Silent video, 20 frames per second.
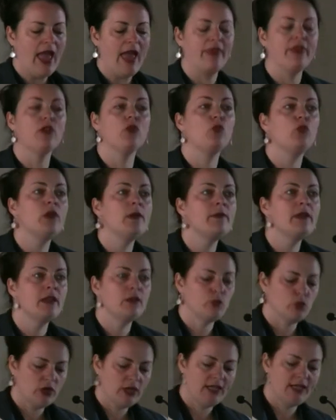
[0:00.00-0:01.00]
And the
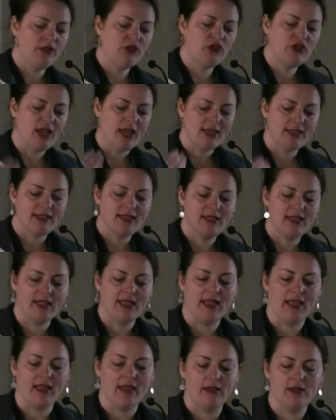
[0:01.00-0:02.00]
women were
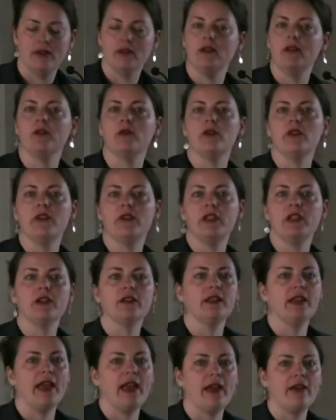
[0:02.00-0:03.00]
ingesting it with
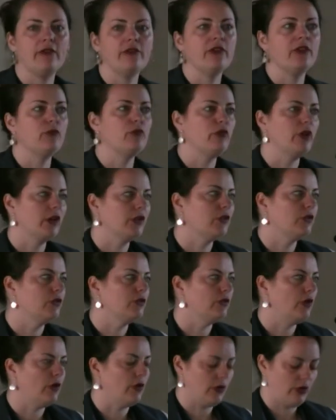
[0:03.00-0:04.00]
nearly every
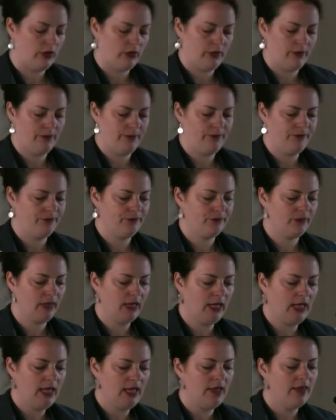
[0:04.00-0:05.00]
brushstroke.
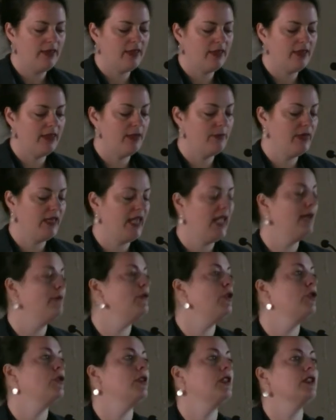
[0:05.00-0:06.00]
They
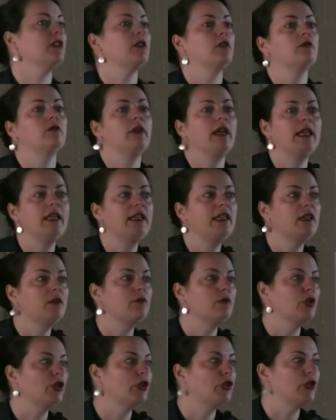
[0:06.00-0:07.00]
became known as the
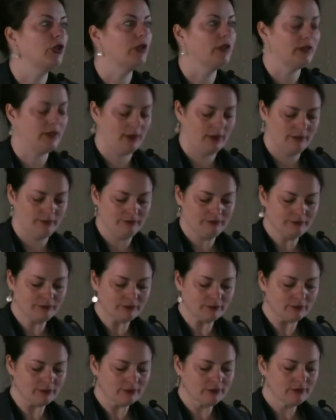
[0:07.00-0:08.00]
Radium Girls.
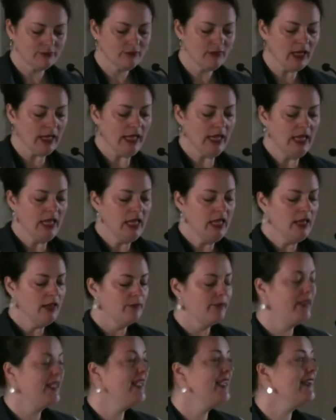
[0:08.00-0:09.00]

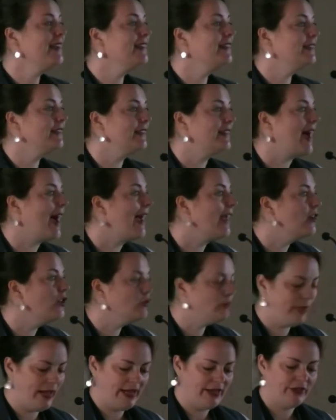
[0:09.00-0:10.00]
Being a
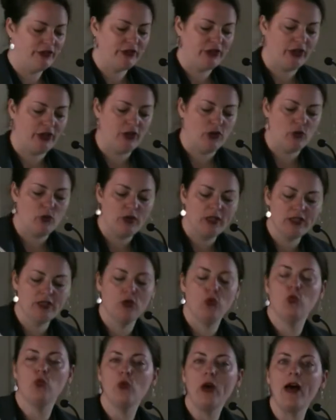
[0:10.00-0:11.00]
dial painter was
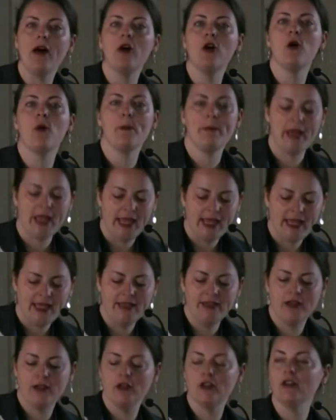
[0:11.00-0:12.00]
a
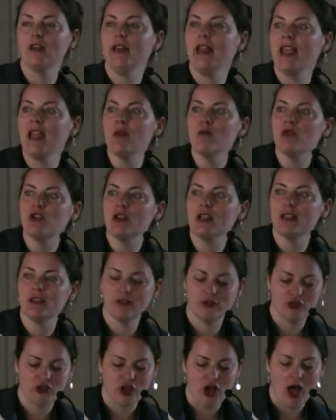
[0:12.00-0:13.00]
well-paid,
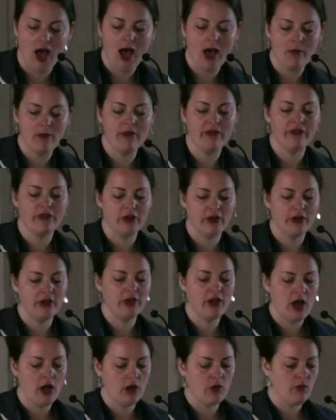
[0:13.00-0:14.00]
glamorous job for
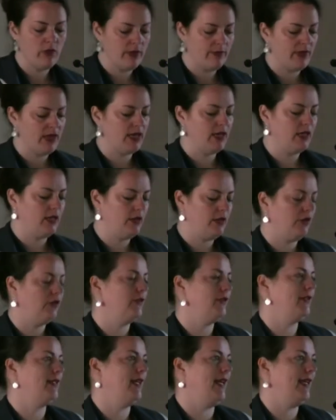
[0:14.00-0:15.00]
young women in
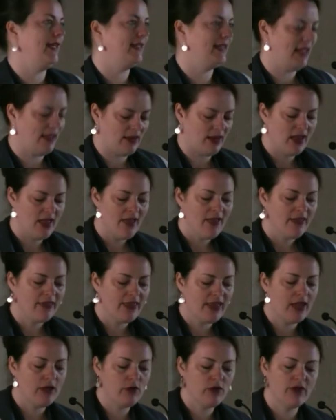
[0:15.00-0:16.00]
those days, and
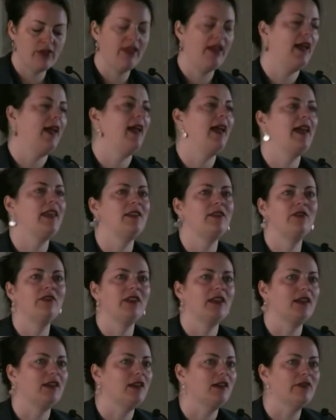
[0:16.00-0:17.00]
they were the
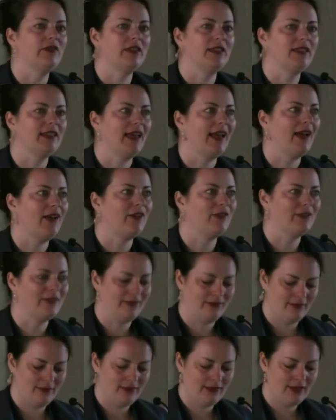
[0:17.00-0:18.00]
envy of the
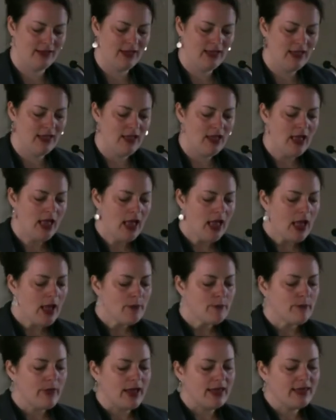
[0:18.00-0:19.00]
town.
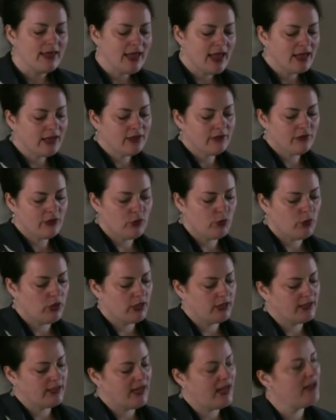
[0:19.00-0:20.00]
By the end of the
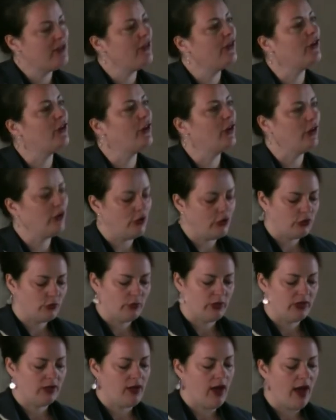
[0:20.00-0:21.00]
workday, the
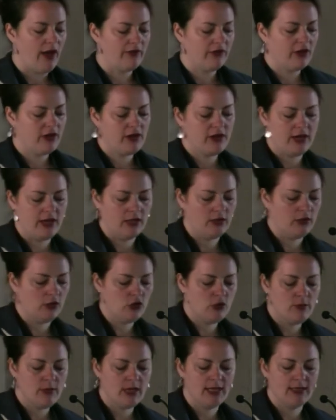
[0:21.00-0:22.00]
girls were covered
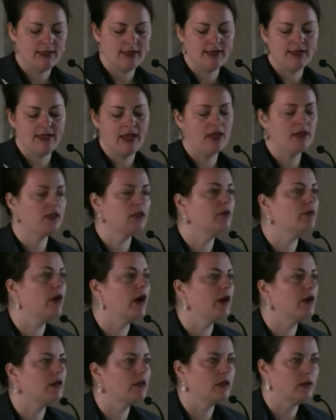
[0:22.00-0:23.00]
in luminous dust
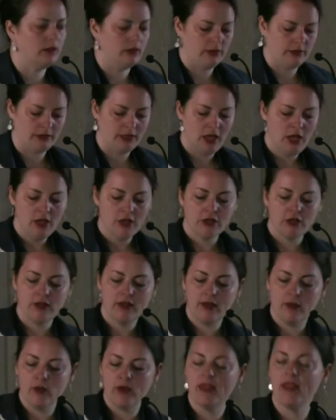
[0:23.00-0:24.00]
particles so
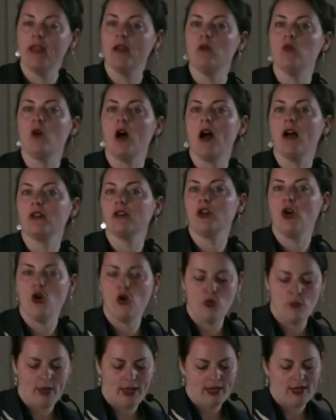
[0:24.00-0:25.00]
that when they walked
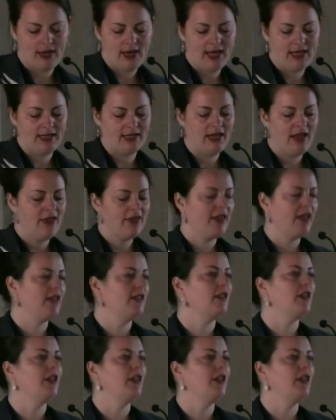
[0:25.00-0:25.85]
home at night, they